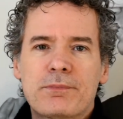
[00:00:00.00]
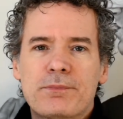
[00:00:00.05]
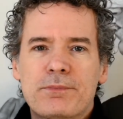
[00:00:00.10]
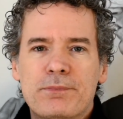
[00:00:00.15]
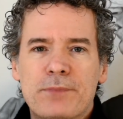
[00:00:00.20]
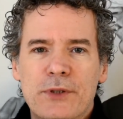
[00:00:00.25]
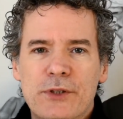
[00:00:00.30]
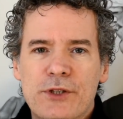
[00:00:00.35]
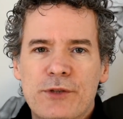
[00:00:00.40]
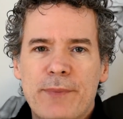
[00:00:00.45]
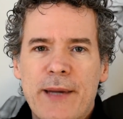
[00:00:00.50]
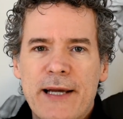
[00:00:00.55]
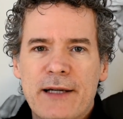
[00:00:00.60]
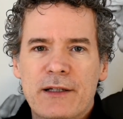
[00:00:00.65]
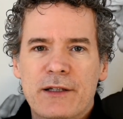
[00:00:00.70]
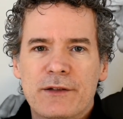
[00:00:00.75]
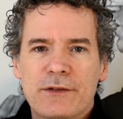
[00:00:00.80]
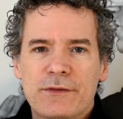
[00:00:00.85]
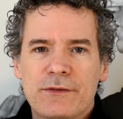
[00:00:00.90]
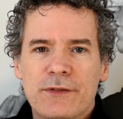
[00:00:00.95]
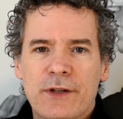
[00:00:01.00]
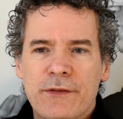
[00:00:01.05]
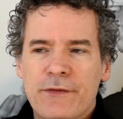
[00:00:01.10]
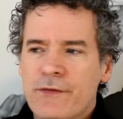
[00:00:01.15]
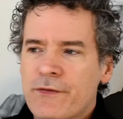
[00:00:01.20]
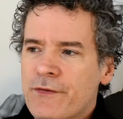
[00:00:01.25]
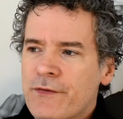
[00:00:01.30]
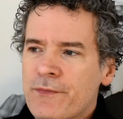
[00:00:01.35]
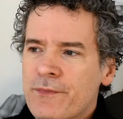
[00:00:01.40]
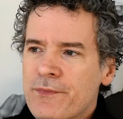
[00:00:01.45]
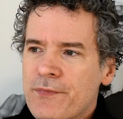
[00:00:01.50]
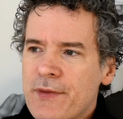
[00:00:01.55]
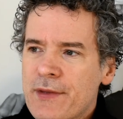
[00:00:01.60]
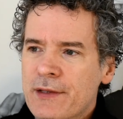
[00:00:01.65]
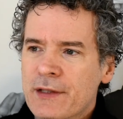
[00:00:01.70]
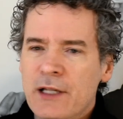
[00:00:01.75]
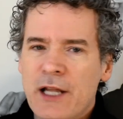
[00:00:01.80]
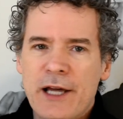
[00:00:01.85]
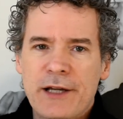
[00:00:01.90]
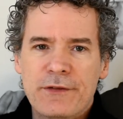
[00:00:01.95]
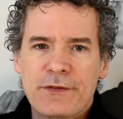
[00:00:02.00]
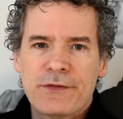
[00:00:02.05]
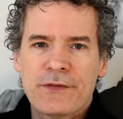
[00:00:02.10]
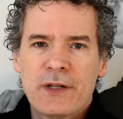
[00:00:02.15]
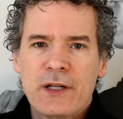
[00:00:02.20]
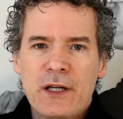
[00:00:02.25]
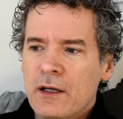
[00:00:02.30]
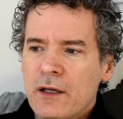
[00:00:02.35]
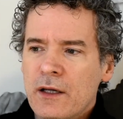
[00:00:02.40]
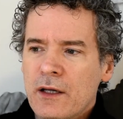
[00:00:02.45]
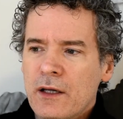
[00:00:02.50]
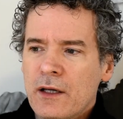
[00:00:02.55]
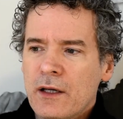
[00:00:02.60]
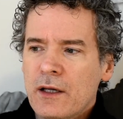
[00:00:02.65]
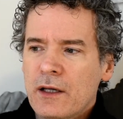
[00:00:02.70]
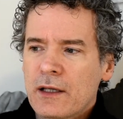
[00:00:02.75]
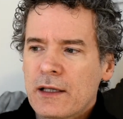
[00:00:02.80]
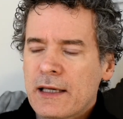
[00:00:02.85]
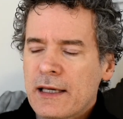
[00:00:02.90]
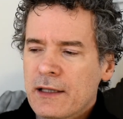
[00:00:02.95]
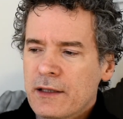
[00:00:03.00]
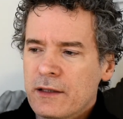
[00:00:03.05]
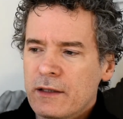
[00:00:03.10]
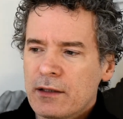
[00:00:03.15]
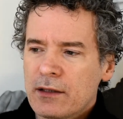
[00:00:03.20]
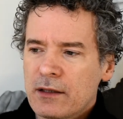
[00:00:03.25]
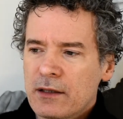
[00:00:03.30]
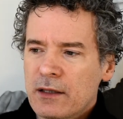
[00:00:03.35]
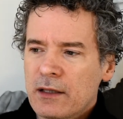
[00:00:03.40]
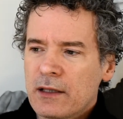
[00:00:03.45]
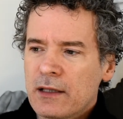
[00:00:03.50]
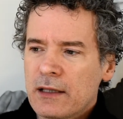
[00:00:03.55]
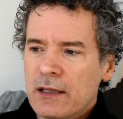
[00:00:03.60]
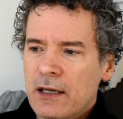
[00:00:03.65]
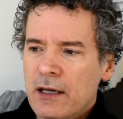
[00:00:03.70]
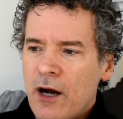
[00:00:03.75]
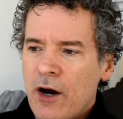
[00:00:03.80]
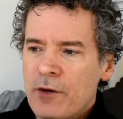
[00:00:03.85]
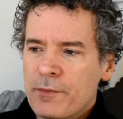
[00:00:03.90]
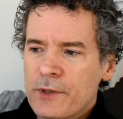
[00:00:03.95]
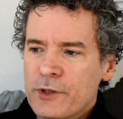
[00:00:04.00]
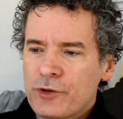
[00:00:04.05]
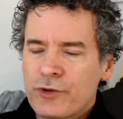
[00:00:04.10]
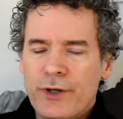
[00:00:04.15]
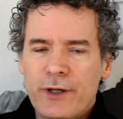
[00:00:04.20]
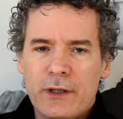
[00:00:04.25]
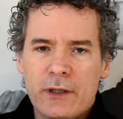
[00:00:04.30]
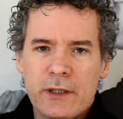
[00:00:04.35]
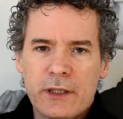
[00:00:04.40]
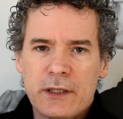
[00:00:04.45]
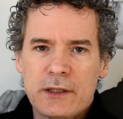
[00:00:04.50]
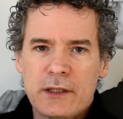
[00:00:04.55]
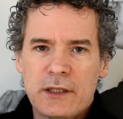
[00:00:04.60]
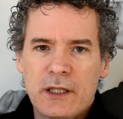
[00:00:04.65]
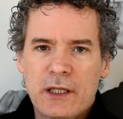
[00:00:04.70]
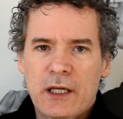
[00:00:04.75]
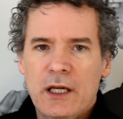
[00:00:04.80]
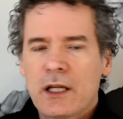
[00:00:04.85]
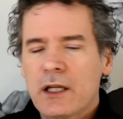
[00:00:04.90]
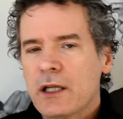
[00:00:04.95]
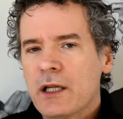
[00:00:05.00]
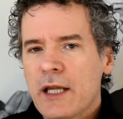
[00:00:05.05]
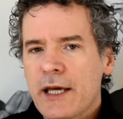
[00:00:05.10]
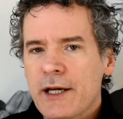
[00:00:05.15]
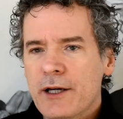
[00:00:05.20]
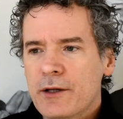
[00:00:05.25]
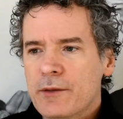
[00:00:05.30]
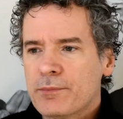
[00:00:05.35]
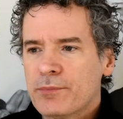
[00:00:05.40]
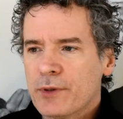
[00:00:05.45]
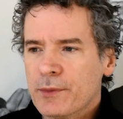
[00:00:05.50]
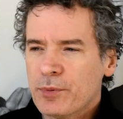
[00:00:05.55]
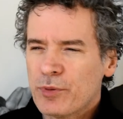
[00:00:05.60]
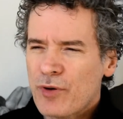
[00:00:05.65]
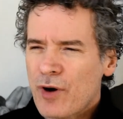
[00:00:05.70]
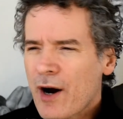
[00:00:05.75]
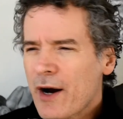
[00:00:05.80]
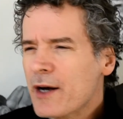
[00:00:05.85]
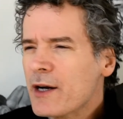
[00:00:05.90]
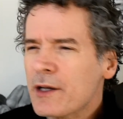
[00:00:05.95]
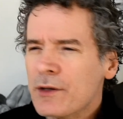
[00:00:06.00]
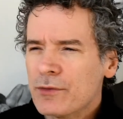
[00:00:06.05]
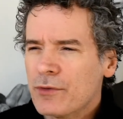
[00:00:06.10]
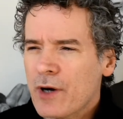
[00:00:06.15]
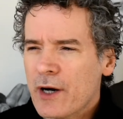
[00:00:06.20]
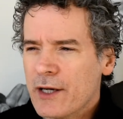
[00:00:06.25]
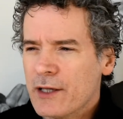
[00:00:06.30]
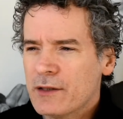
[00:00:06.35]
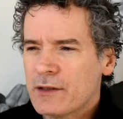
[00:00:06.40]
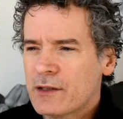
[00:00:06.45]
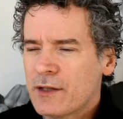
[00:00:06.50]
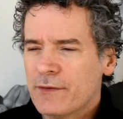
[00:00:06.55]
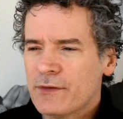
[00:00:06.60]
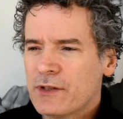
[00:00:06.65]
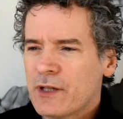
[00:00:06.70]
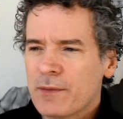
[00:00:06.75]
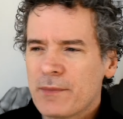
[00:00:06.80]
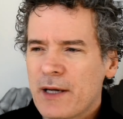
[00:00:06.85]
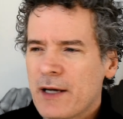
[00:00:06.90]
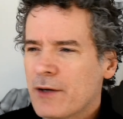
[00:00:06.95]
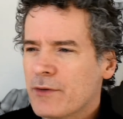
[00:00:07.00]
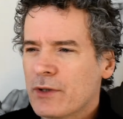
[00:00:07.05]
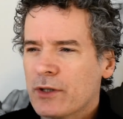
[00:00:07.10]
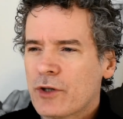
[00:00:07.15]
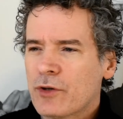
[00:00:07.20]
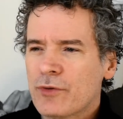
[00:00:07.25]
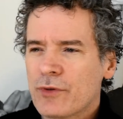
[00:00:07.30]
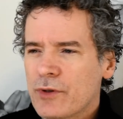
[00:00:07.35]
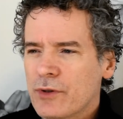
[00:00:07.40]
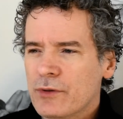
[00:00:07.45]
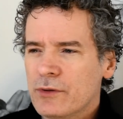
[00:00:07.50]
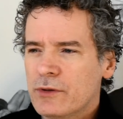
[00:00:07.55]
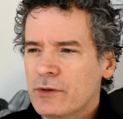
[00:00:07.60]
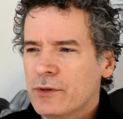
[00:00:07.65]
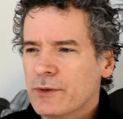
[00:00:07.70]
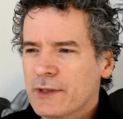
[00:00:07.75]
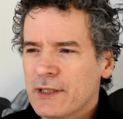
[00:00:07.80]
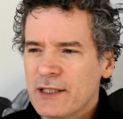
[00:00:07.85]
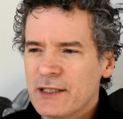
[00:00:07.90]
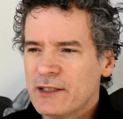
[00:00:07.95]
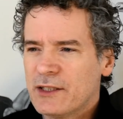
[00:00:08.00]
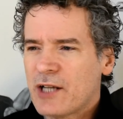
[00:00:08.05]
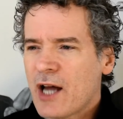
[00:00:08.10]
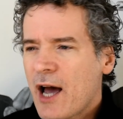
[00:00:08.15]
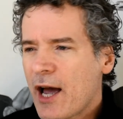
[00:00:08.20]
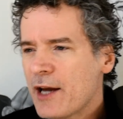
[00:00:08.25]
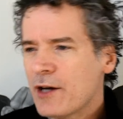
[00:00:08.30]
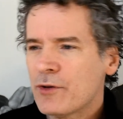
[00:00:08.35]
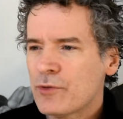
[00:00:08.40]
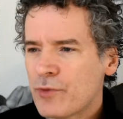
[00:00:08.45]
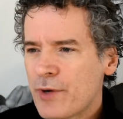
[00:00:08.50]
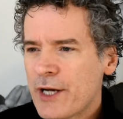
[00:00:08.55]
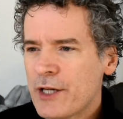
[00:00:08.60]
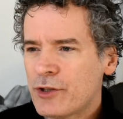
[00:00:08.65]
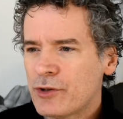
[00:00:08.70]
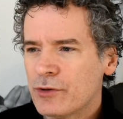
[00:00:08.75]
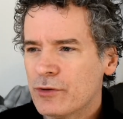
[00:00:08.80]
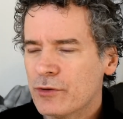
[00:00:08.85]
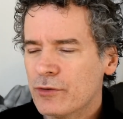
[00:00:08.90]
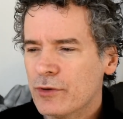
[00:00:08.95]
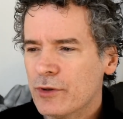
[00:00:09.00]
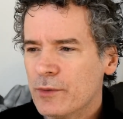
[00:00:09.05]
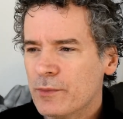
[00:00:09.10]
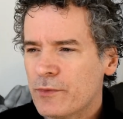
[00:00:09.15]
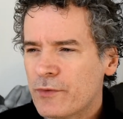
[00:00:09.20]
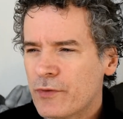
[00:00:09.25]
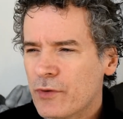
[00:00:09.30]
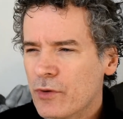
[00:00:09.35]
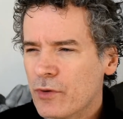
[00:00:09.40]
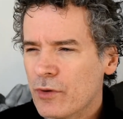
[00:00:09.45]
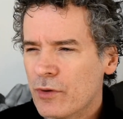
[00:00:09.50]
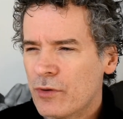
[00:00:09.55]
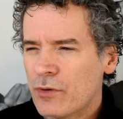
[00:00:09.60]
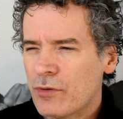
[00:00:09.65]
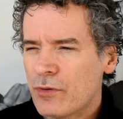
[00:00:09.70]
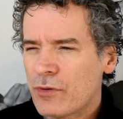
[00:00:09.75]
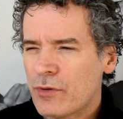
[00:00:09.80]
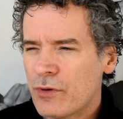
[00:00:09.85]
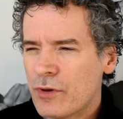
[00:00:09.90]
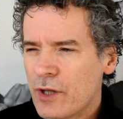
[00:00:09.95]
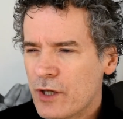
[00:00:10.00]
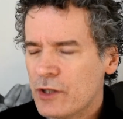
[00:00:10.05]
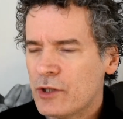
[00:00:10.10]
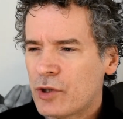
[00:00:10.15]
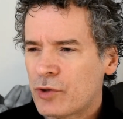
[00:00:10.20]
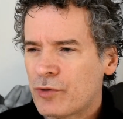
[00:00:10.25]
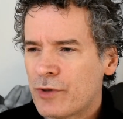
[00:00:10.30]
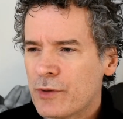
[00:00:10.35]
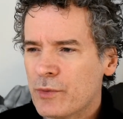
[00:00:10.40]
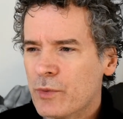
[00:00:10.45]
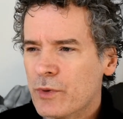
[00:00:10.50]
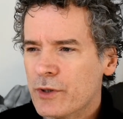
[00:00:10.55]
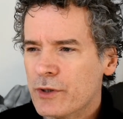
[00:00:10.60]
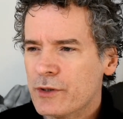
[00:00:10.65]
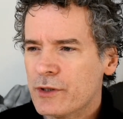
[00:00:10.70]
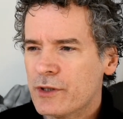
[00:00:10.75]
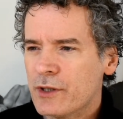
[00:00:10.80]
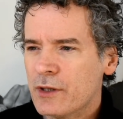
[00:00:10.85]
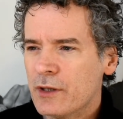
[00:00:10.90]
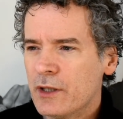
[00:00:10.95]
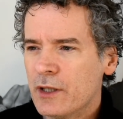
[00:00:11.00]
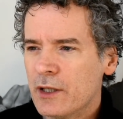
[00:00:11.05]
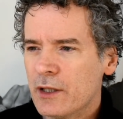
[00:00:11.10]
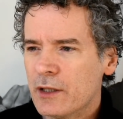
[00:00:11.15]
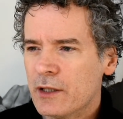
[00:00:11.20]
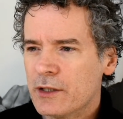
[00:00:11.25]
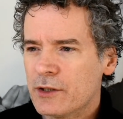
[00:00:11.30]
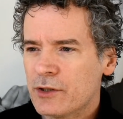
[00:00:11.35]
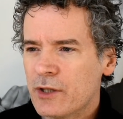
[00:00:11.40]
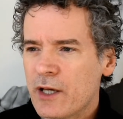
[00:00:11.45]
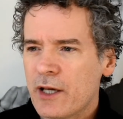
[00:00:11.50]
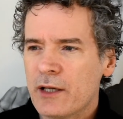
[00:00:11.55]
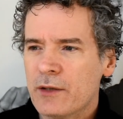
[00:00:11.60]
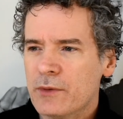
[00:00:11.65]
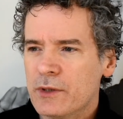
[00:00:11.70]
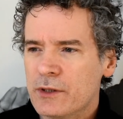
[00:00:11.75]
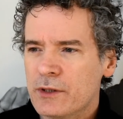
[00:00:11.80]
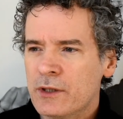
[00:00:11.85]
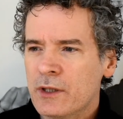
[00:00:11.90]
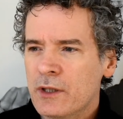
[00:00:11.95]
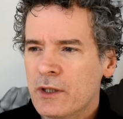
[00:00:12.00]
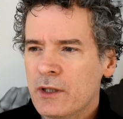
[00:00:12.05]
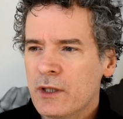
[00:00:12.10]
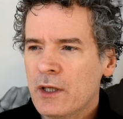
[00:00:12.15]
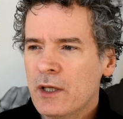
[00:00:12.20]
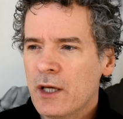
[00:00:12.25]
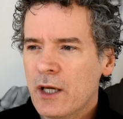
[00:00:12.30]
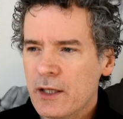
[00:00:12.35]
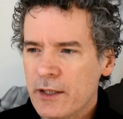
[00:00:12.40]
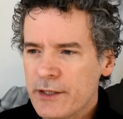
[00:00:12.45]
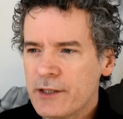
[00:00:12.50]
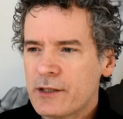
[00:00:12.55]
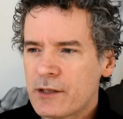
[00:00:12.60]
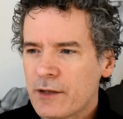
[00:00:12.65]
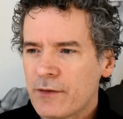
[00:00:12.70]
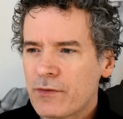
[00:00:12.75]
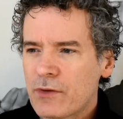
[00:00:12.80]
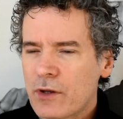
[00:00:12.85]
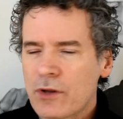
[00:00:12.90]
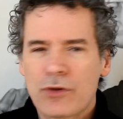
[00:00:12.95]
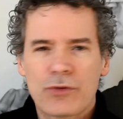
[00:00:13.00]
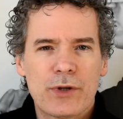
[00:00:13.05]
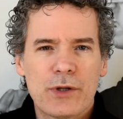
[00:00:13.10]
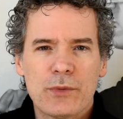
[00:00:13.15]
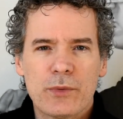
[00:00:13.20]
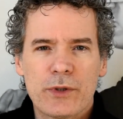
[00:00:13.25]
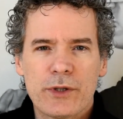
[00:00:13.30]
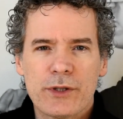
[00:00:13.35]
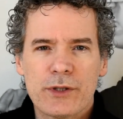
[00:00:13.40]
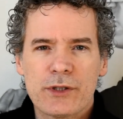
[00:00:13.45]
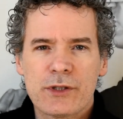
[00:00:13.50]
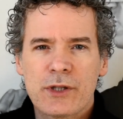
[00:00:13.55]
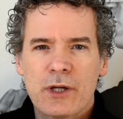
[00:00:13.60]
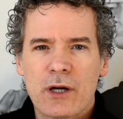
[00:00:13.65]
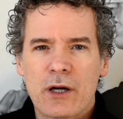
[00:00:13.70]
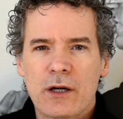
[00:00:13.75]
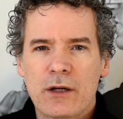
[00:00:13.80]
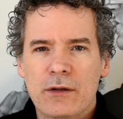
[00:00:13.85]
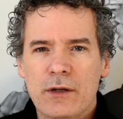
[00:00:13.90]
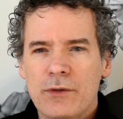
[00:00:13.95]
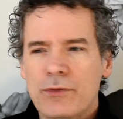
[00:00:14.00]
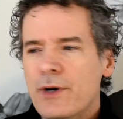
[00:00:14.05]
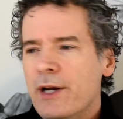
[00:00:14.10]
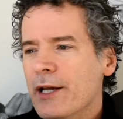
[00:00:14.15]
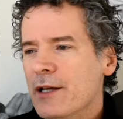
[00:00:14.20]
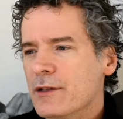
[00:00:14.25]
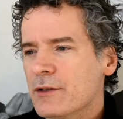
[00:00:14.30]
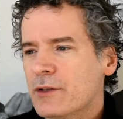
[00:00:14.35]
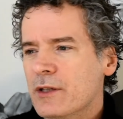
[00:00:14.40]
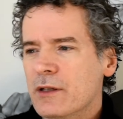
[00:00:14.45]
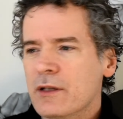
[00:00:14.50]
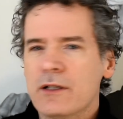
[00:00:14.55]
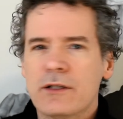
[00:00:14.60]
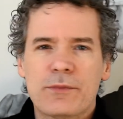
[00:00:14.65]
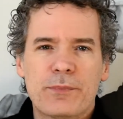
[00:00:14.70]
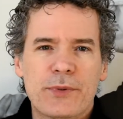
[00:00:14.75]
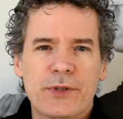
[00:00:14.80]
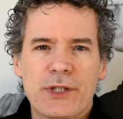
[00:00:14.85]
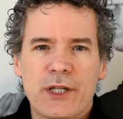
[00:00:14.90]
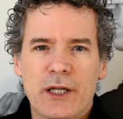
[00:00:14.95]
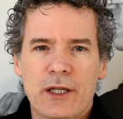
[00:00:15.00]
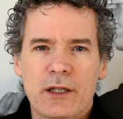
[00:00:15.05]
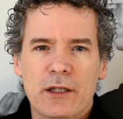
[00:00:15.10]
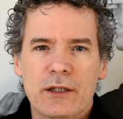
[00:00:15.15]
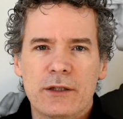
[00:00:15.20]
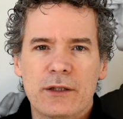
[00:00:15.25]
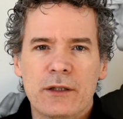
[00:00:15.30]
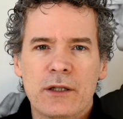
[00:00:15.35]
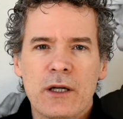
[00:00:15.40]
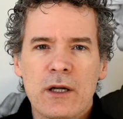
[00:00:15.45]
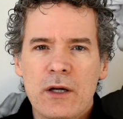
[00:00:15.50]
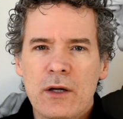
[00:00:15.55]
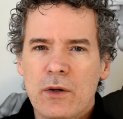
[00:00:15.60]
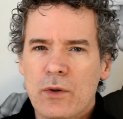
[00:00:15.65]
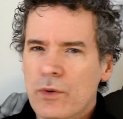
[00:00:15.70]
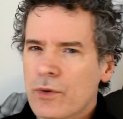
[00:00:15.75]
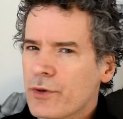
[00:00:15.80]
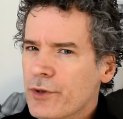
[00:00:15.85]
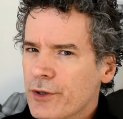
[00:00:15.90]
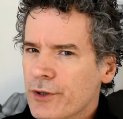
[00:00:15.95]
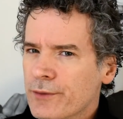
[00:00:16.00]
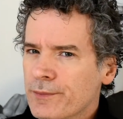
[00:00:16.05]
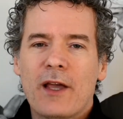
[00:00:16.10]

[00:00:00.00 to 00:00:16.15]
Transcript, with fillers: perspective of life, can arbitrarily declare propriety rights have somehow accrued to an entire racial group for these three words in the English language, at least if the three words are arranged in this particular order.